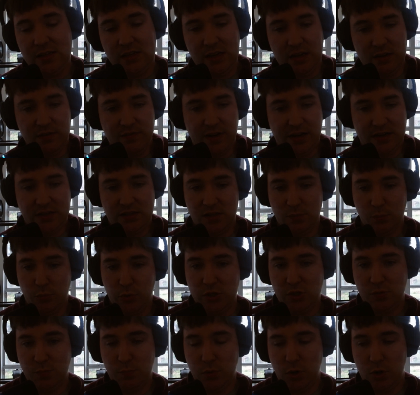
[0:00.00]
He invites the
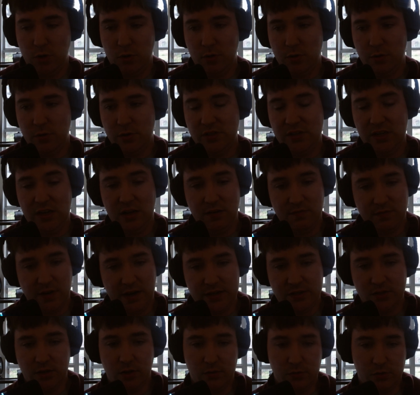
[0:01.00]
bridge burners. He
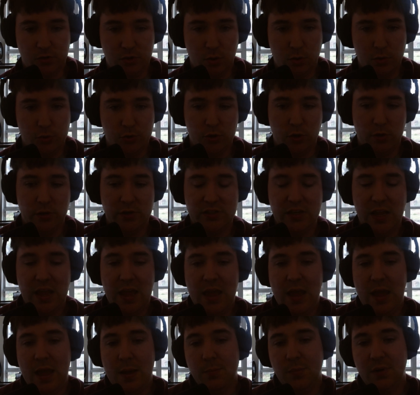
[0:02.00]
invites other soldiers,
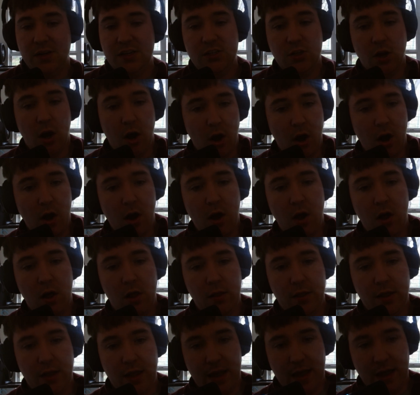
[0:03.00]
but it's
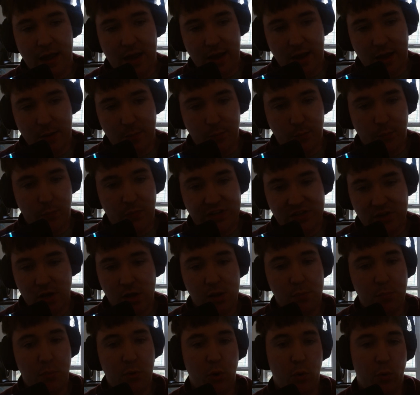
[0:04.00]
all
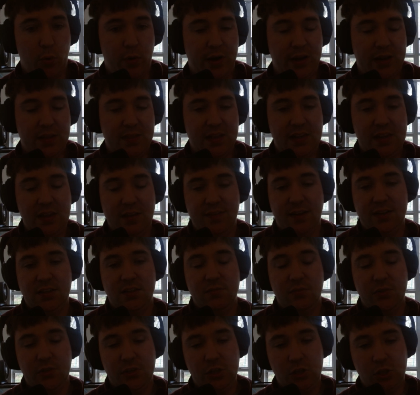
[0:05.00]
a ploy that he
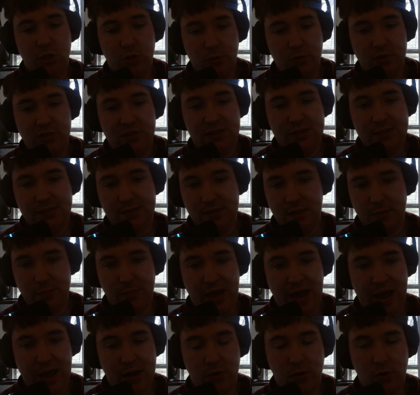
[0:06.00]
effectively uses the
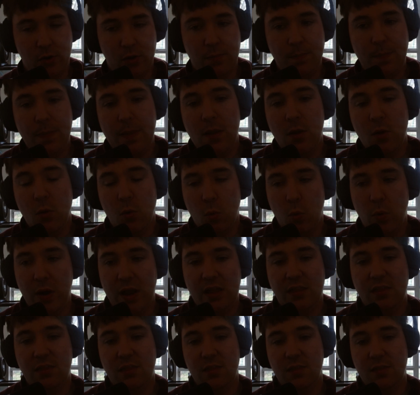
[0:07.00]
battle
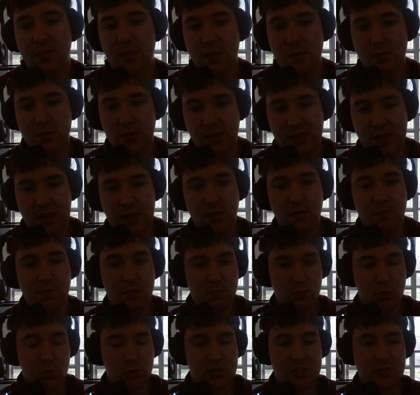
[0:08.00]
with the King of the
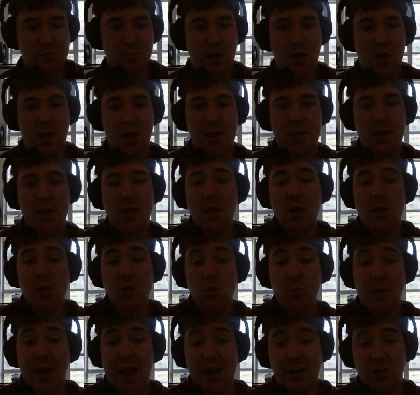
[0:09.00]
Moonspawn
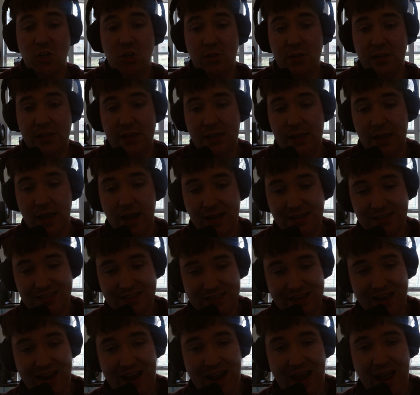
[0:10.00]
to actually
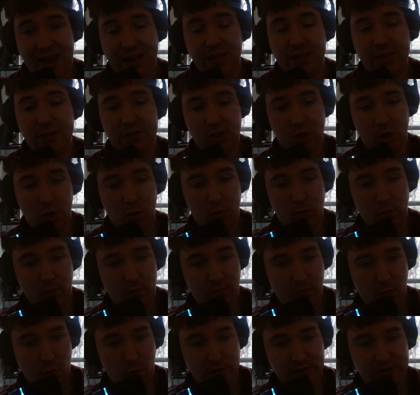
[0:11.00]
attack his own
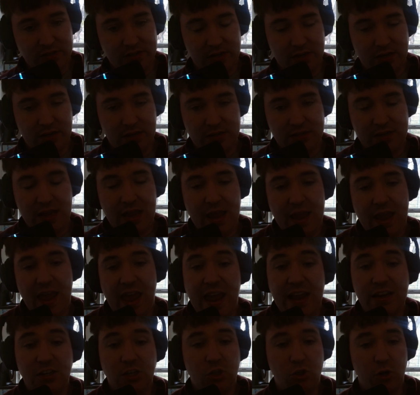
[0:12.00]
forces
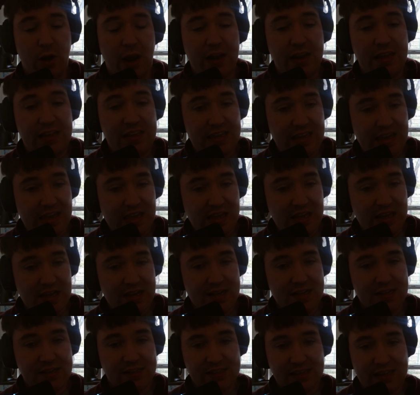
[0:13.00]
and to try to
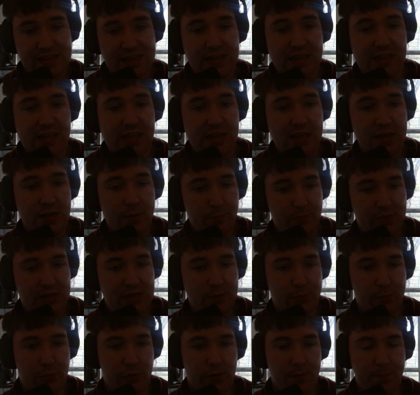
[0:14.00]
kill key
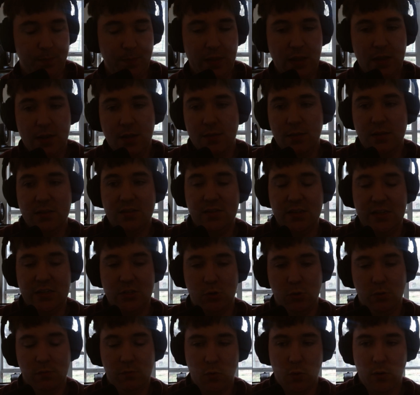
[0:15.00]
people. This leads
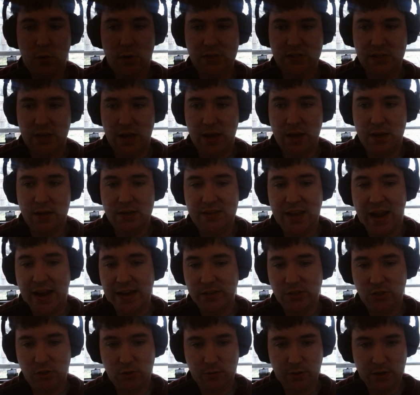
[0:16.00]
to, of course,
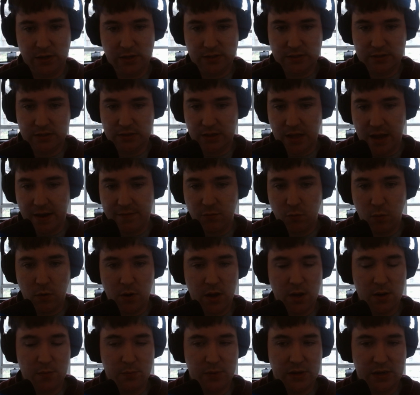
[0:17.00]
Taisykren's loved
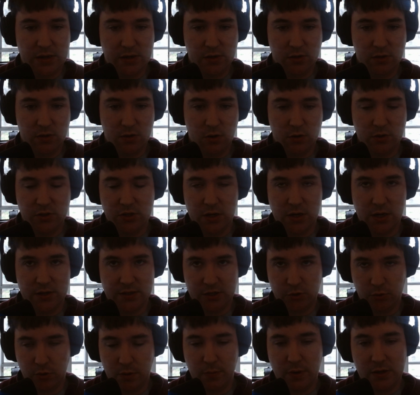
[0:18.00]
one being, or sorry, not
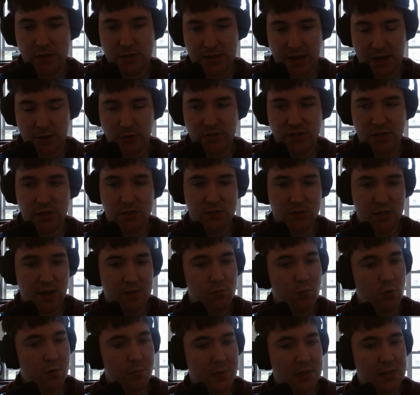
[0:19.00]
Taisykren, but Tattersail's
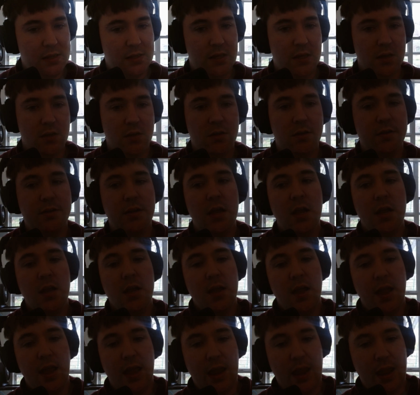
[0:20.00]
loved one being killed,
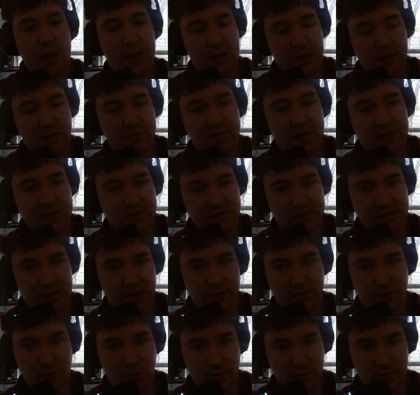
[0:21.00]
and an event to
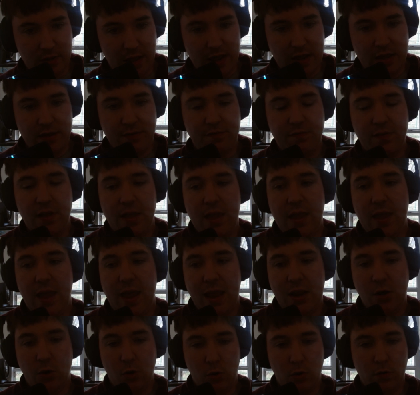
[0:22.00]
save her life,
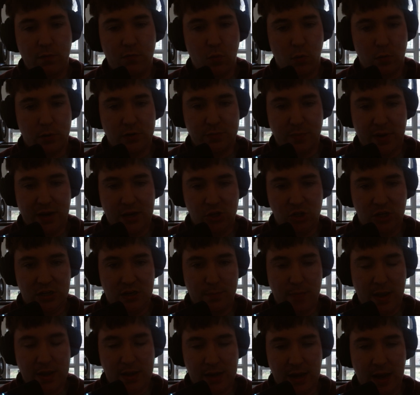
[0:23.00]
and her, of course, managing
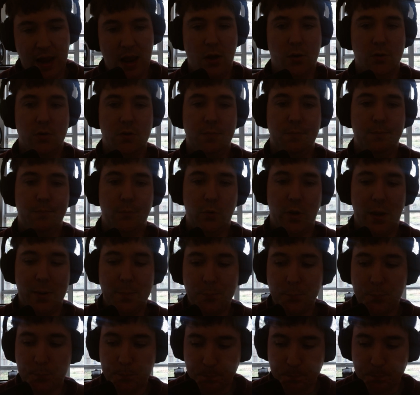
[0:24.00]
to make it out. Okay.